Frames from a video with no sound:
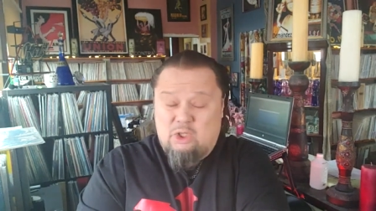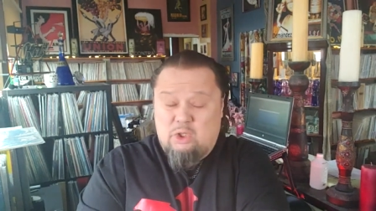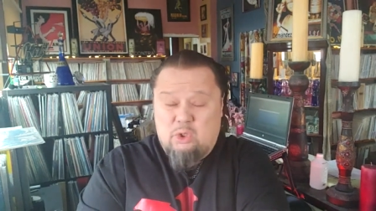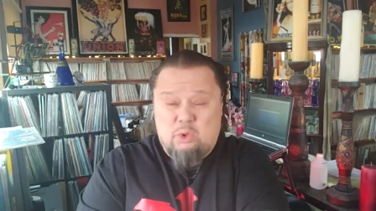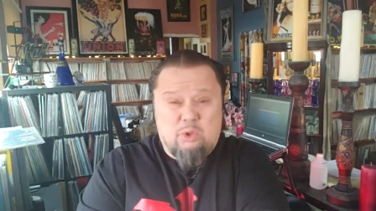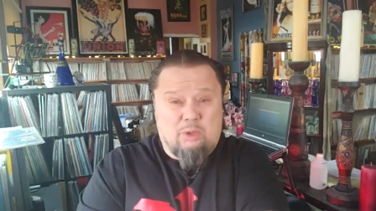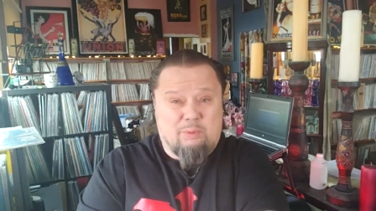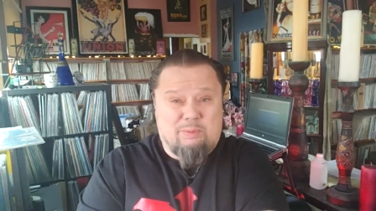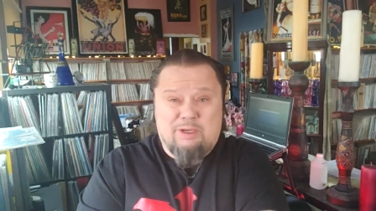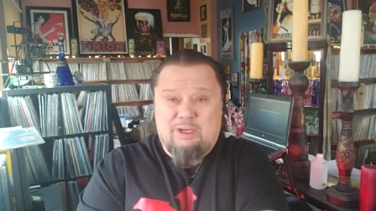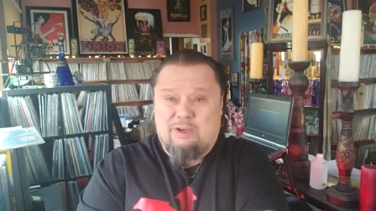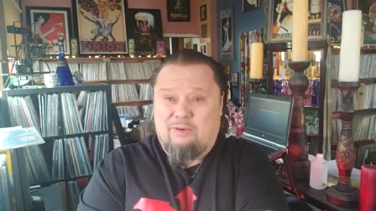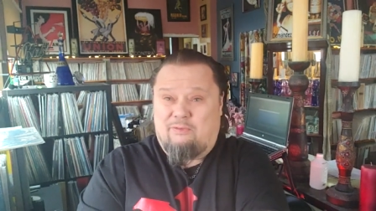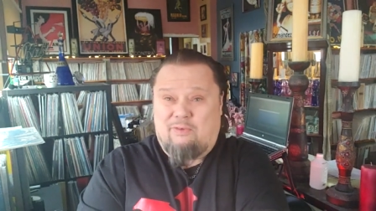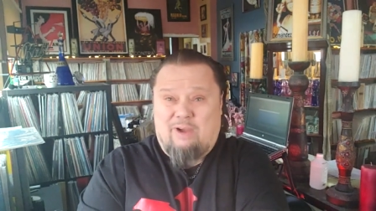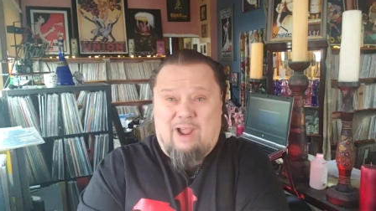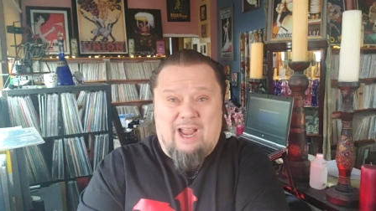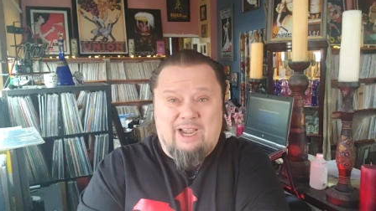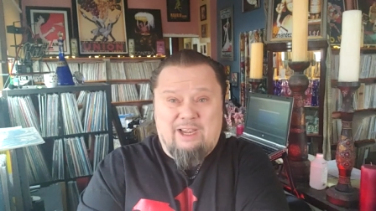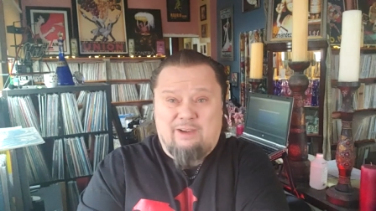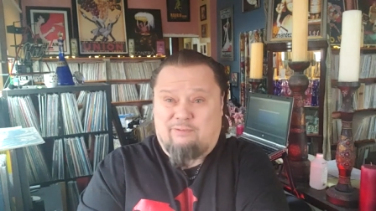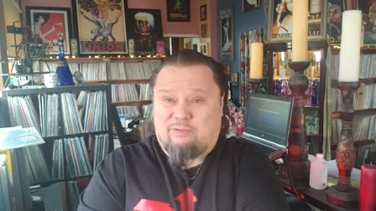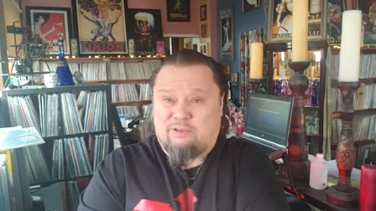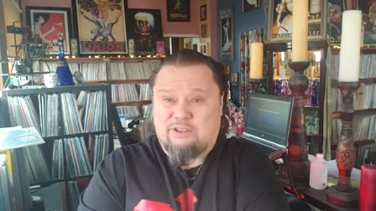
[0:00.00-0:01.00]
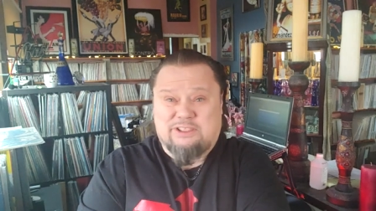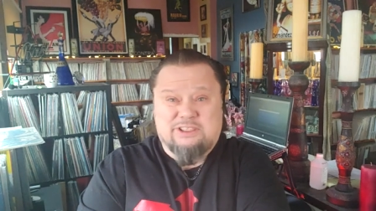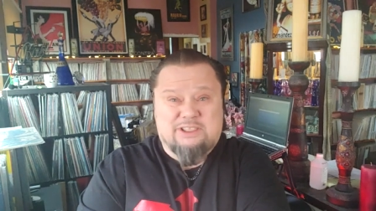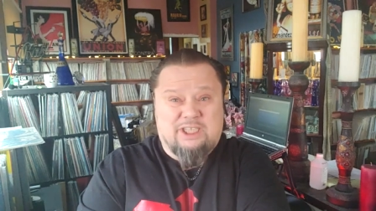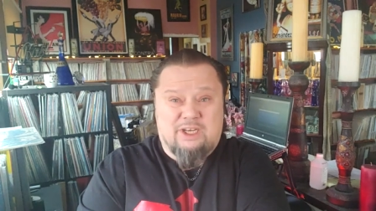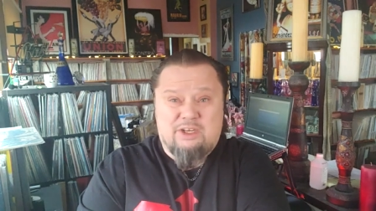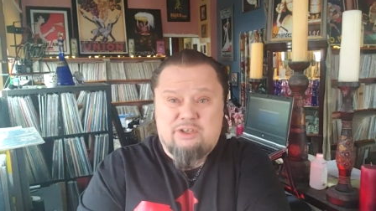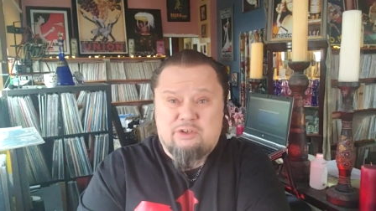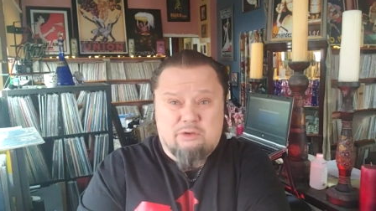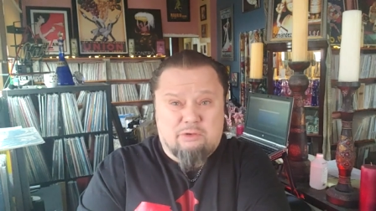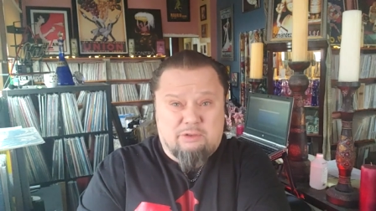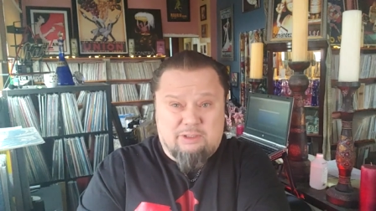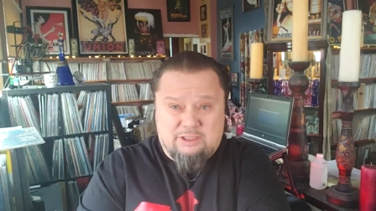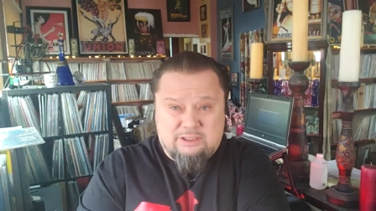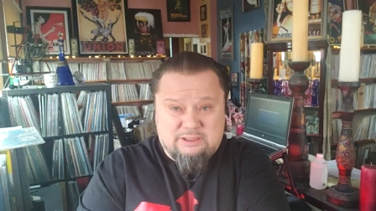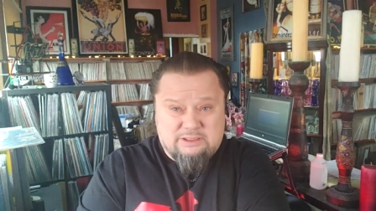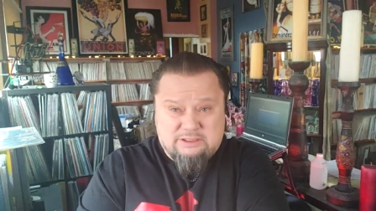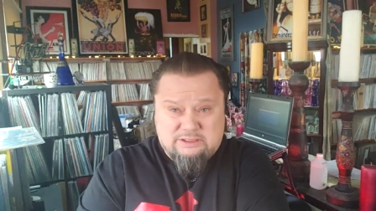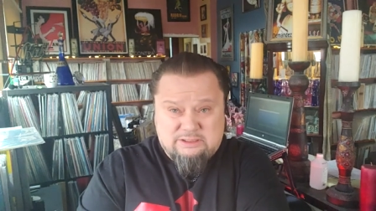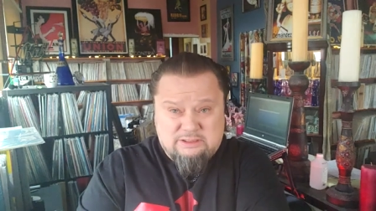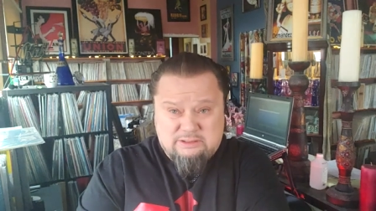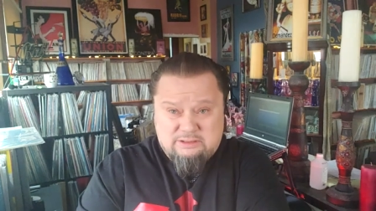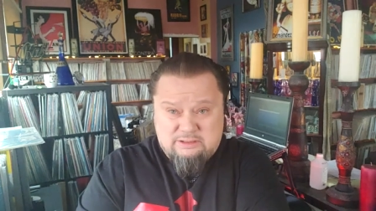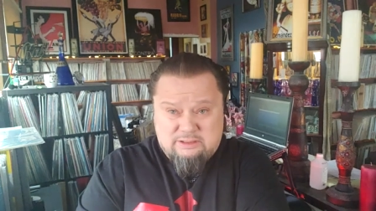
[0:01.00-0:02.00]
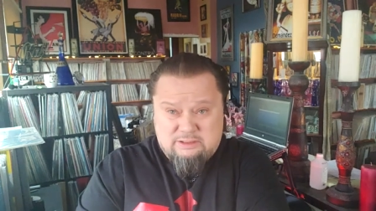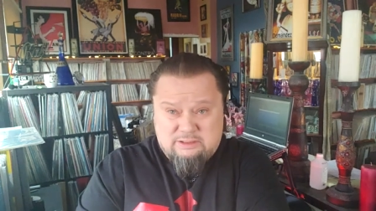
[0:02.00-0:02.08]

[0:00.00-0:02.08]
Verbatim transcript: who had been divided for centuries.